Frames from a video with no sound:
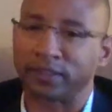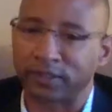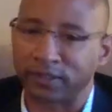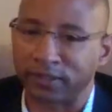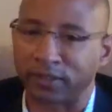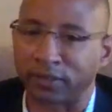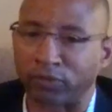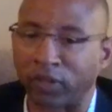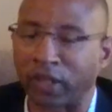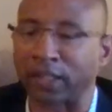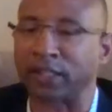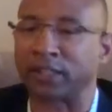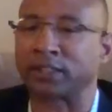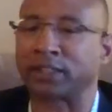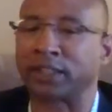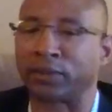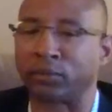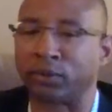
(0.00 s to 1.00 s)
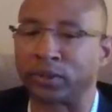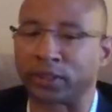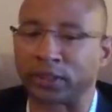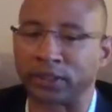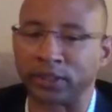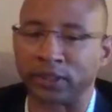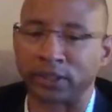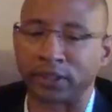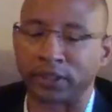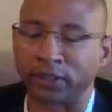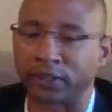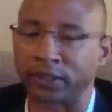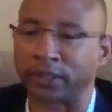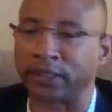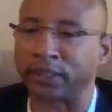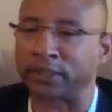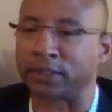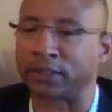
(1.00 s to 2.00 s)
the violence that we're seeing here in
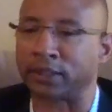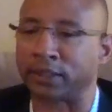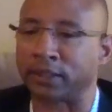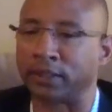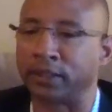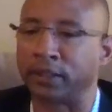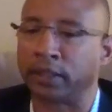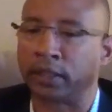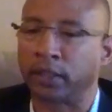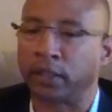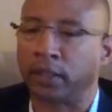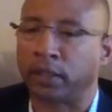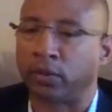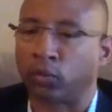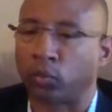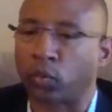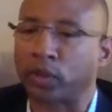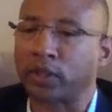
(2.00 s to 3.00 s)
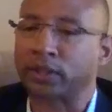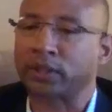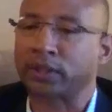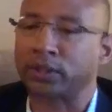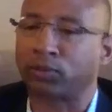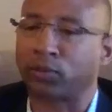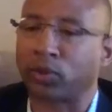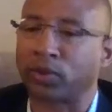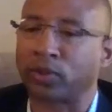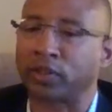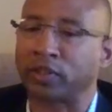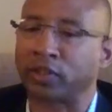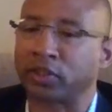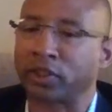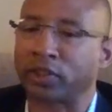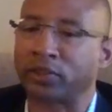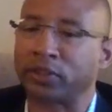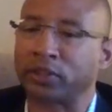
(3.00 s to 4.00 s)
Kansas City? What is the role of the
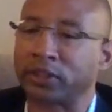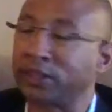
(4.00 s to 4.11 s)
church